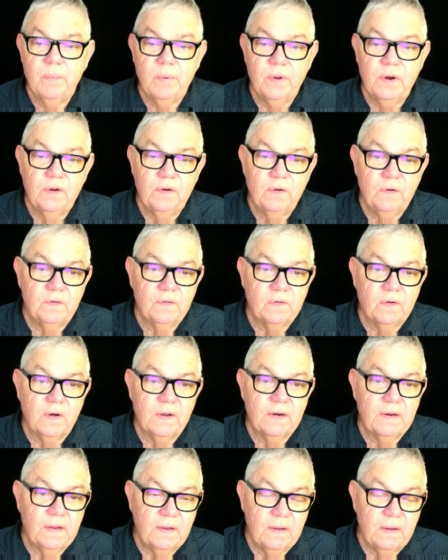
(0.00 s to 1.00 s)
Open a new
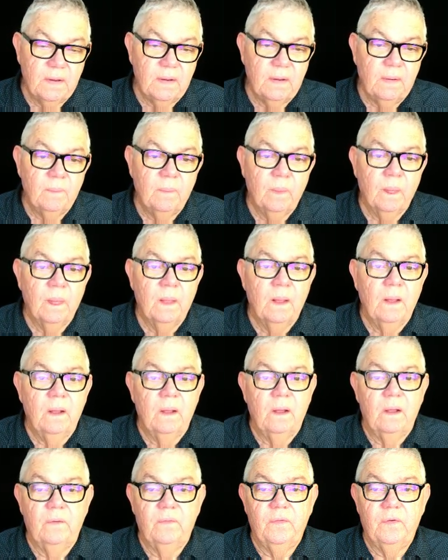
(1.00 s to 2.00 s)
site here.
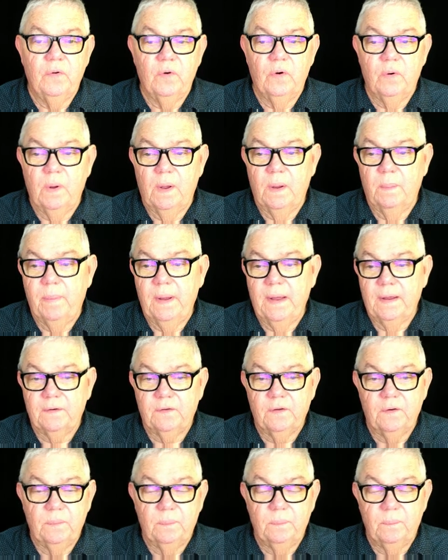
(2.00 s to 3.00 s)
If you're
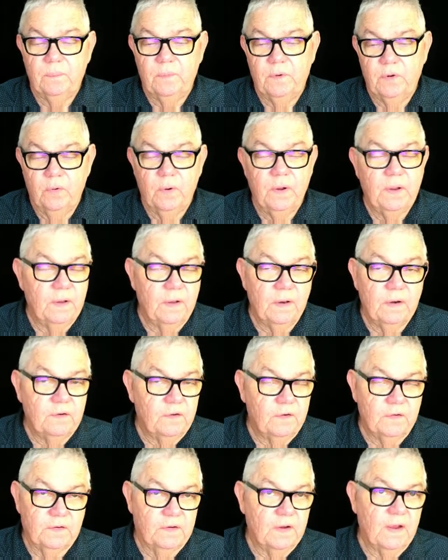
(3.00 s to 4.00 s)
about to do it,
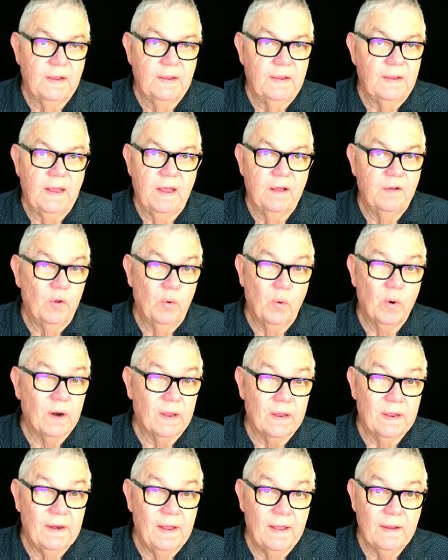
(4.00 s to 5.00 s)
it'll just say how you
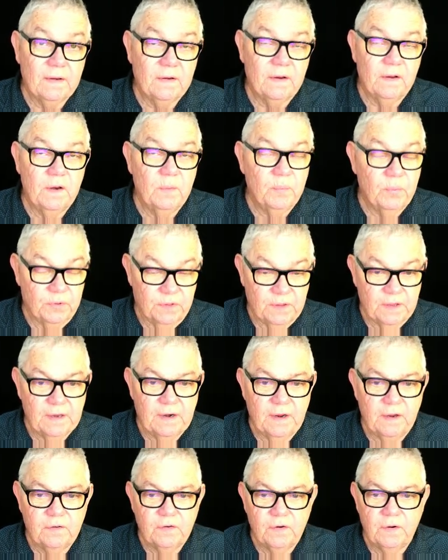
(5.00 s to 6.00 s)
want to connect, and you put
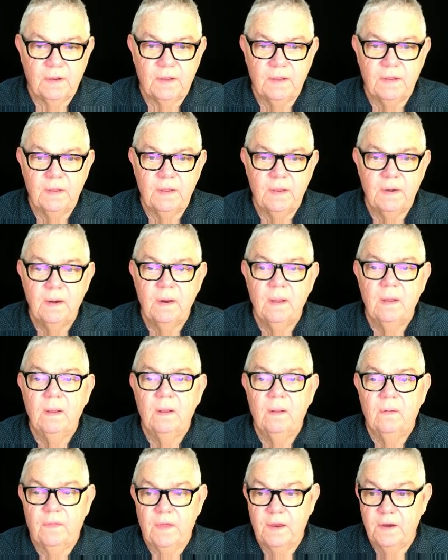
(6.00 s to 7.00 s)
the connection key in,
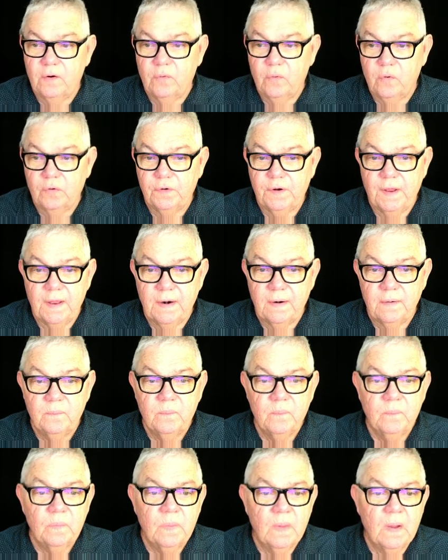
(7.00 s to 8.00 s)
then you're all done.
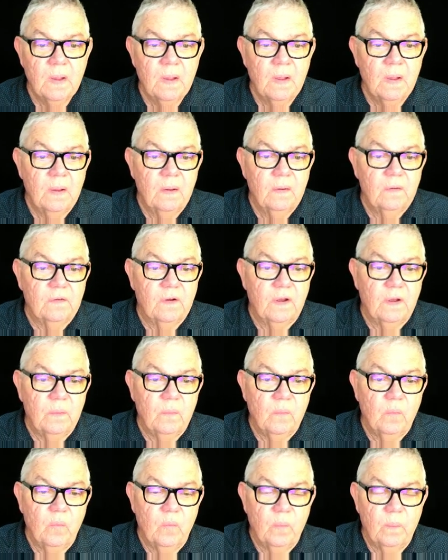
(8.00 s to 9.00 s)

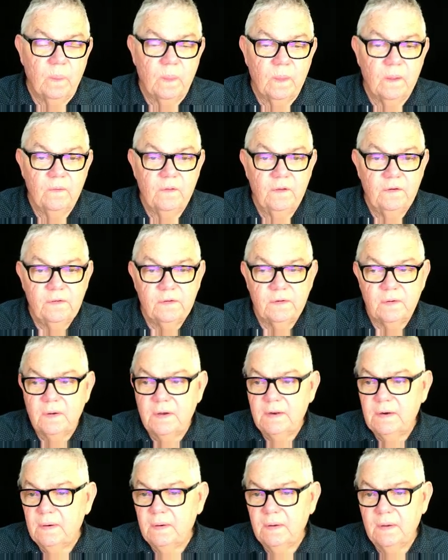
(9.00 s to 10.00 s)
So this
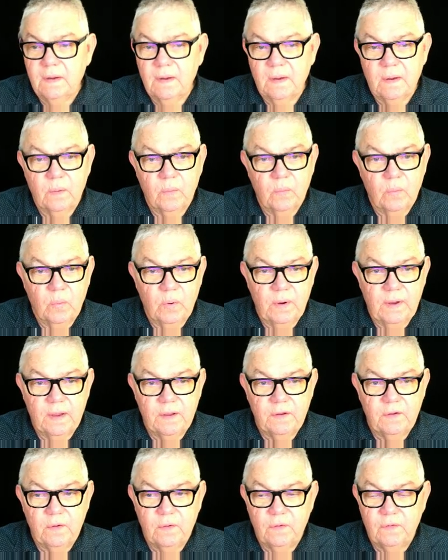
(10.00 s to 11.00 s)
site,
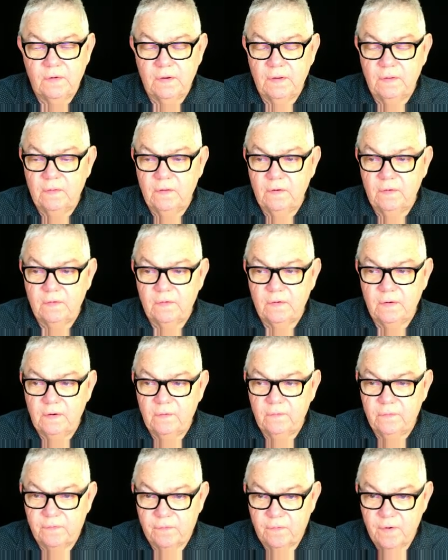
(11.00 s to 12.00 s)
we are using this
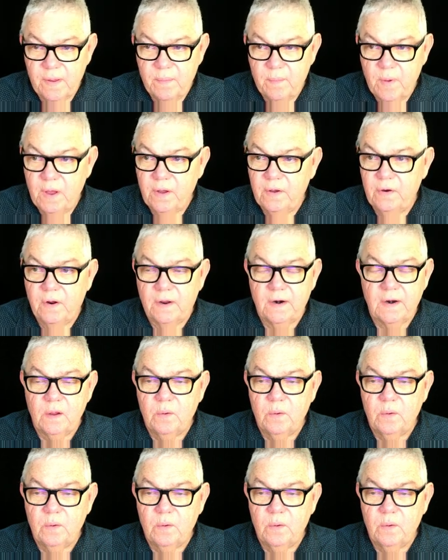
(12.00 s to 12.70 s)
in free mode.